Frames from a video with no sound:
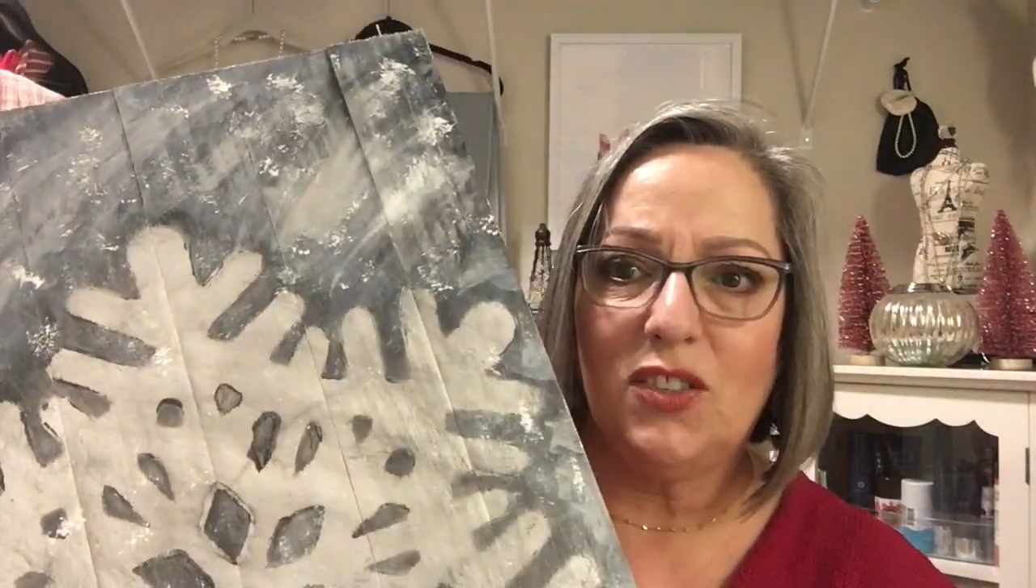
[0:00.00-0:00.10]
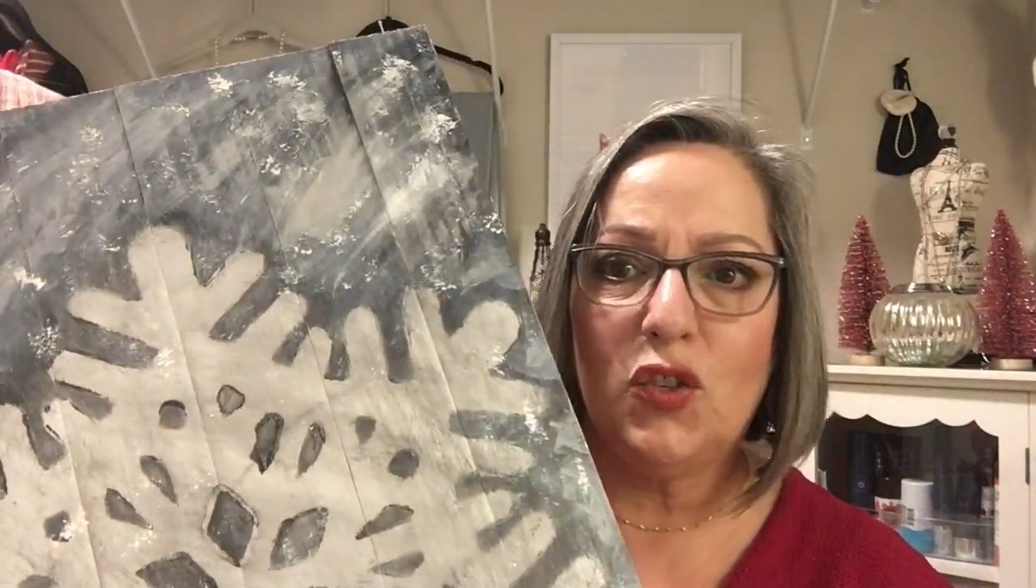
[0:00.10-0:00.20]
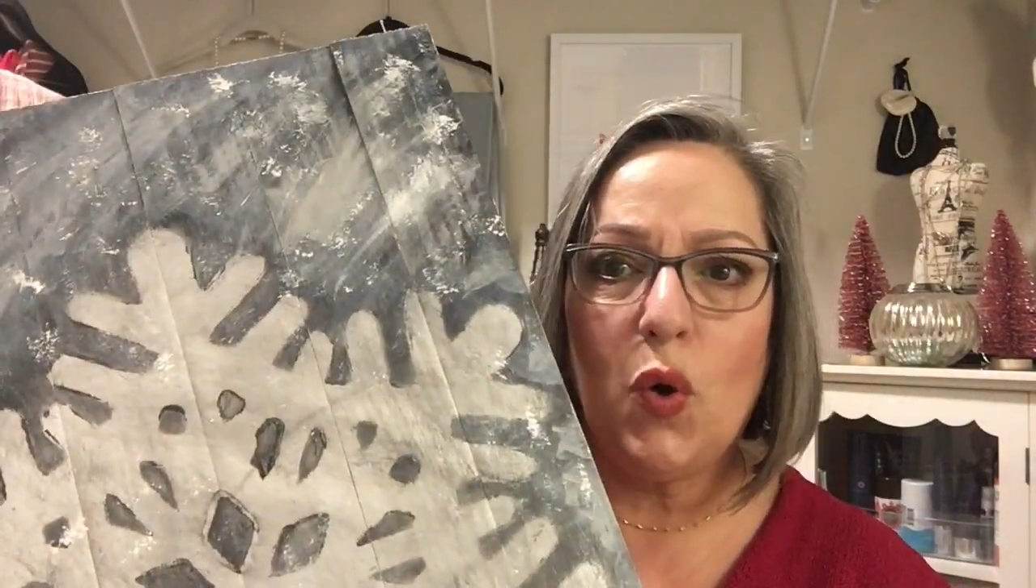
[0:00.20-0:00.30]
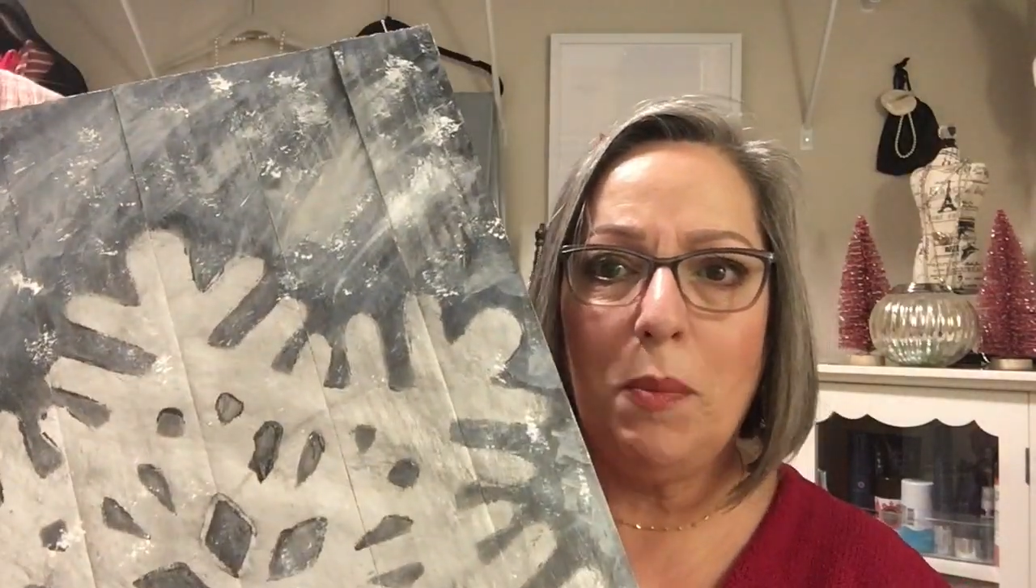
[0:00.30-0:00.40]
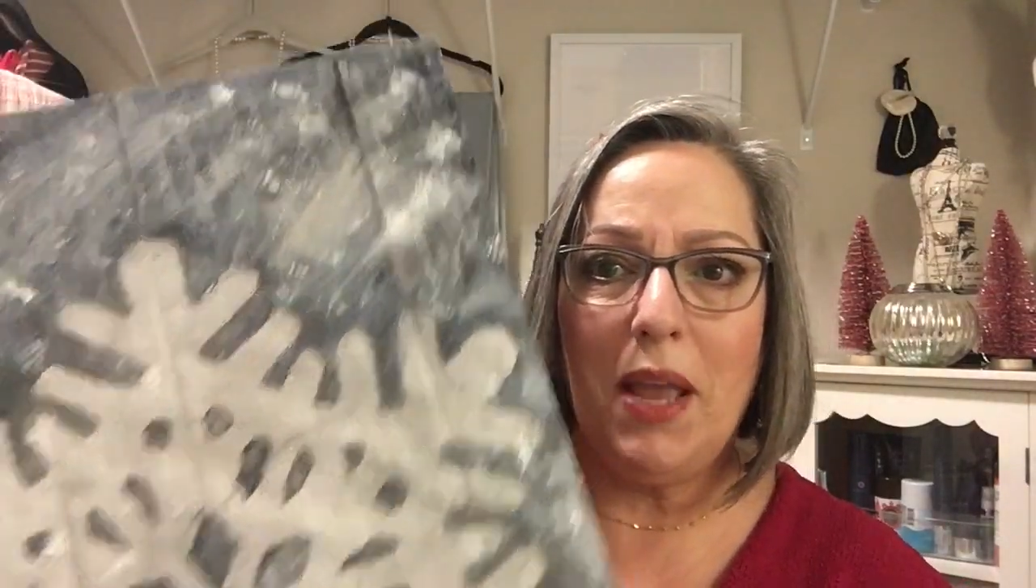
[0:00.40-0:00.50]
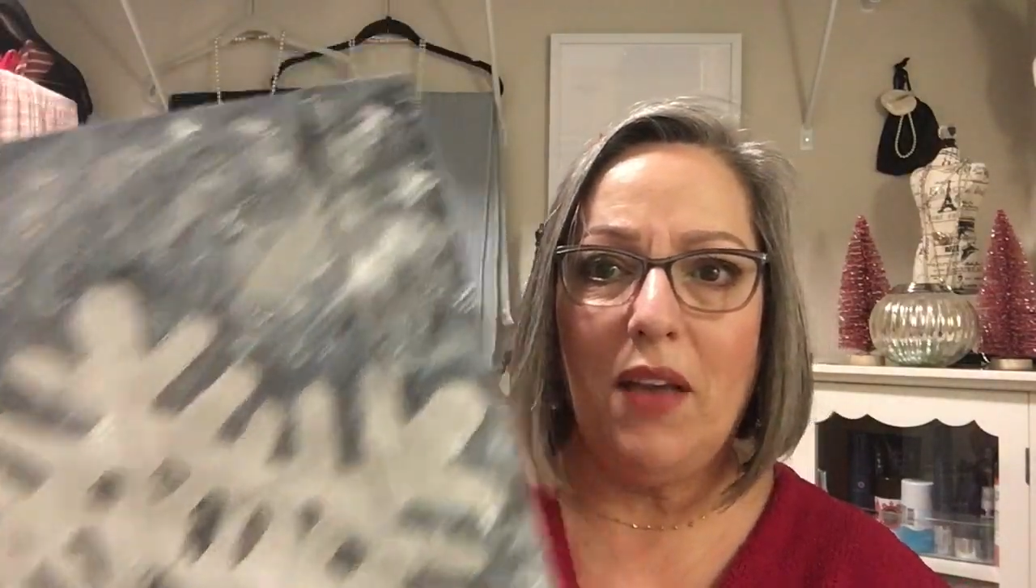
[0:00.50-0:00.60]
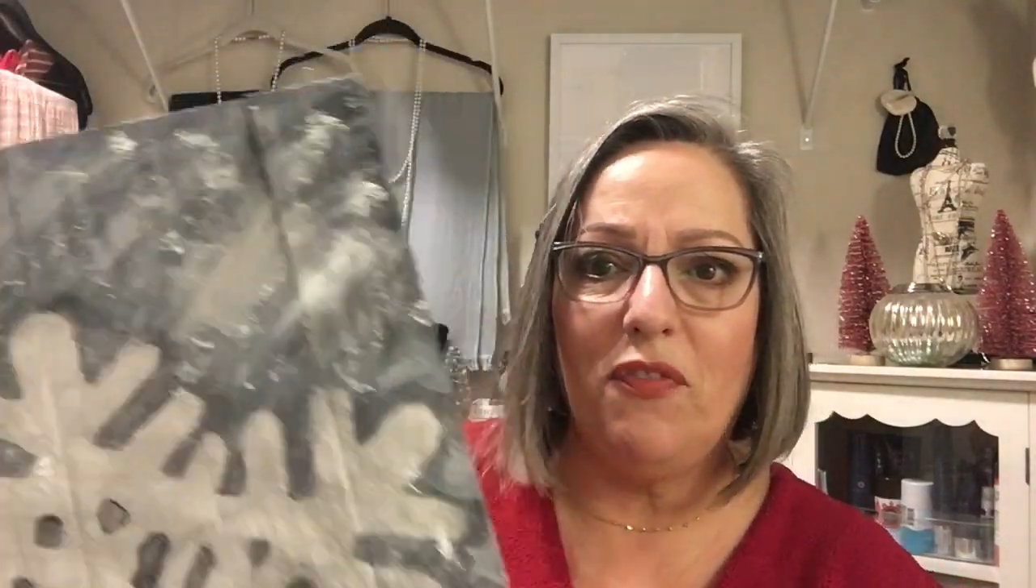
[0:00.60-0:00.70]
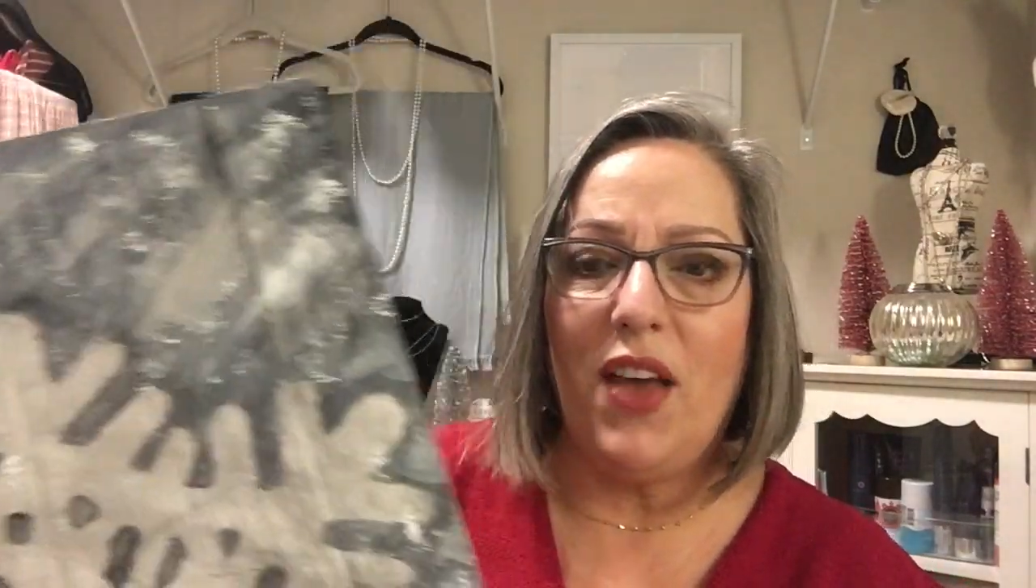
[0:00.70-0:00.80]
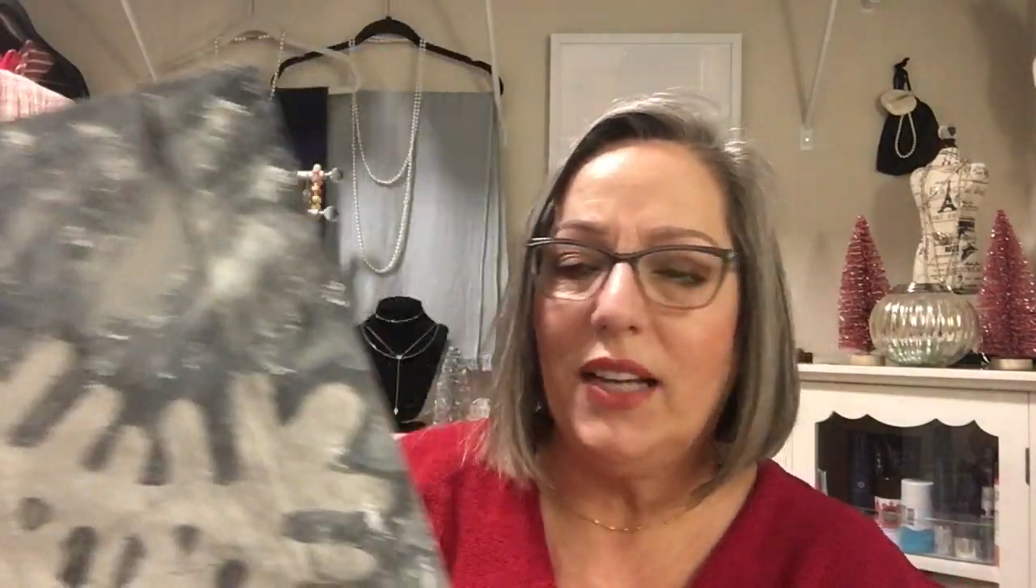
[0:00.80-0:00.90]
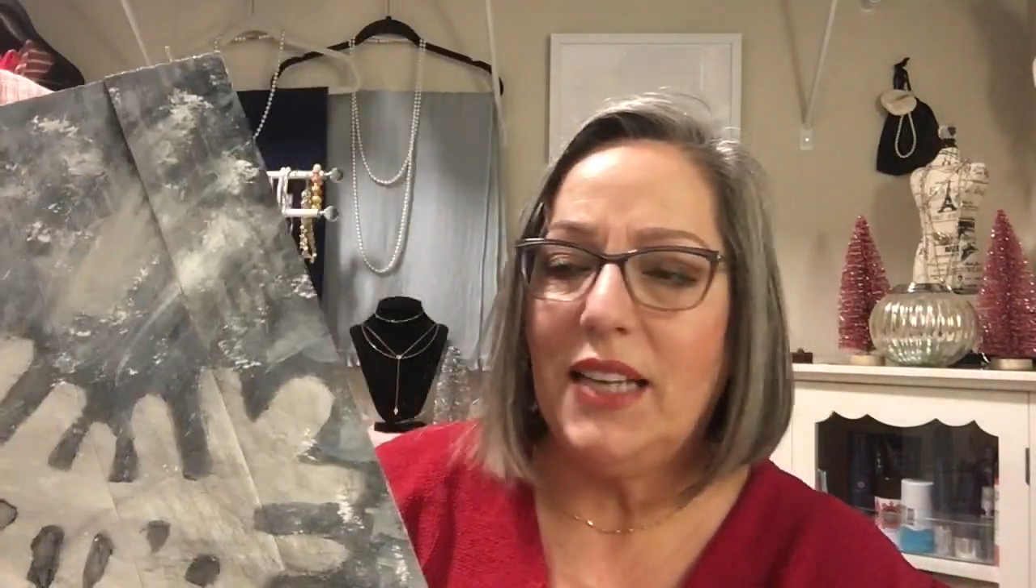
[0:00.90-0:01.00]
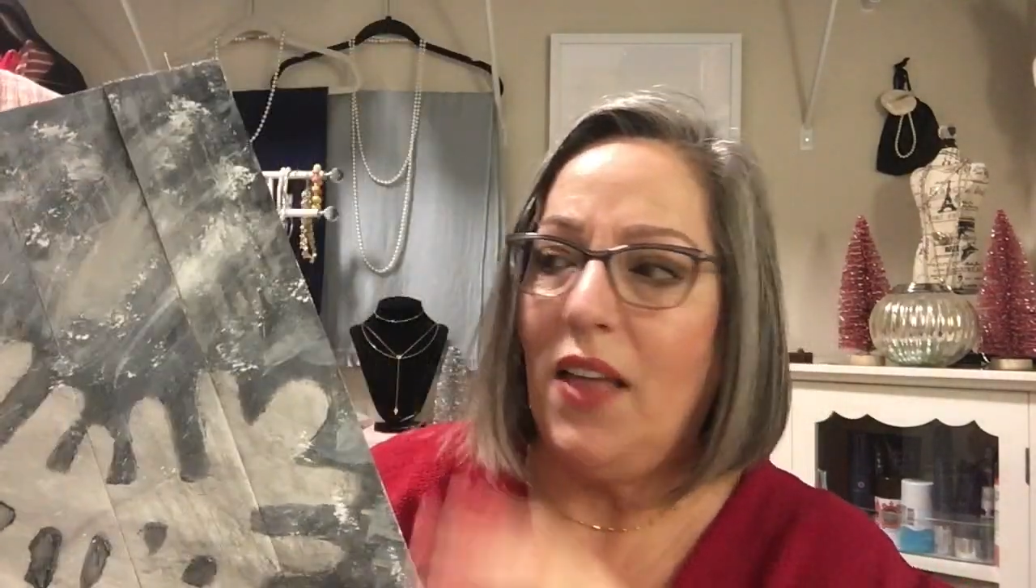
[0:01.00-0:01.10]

stormy effect.